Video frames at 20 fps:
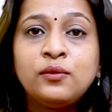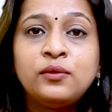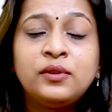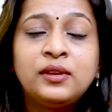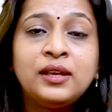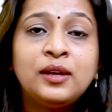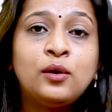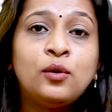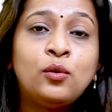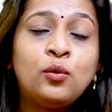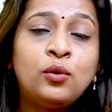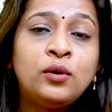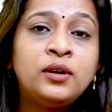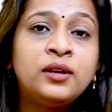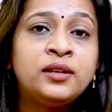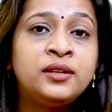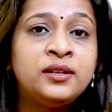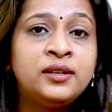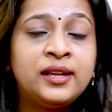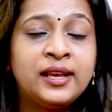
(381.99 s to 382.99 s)
the
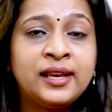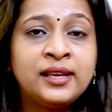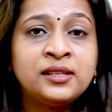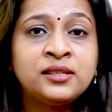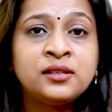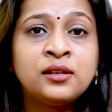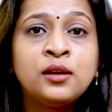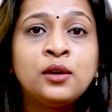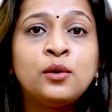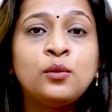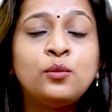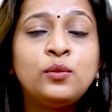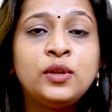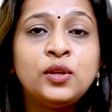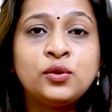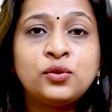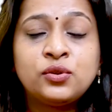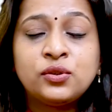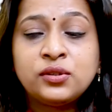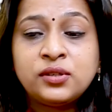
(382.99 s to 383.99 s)
olden days we
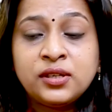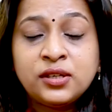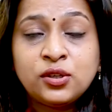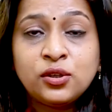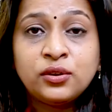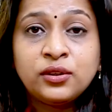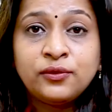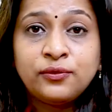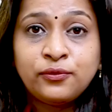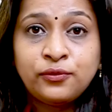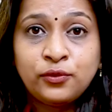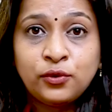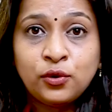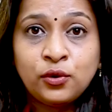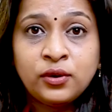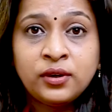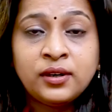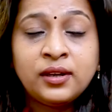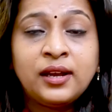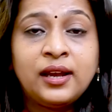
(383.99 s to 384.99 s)
used to sit on the
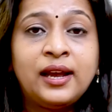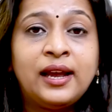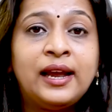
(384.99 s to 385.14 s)
floor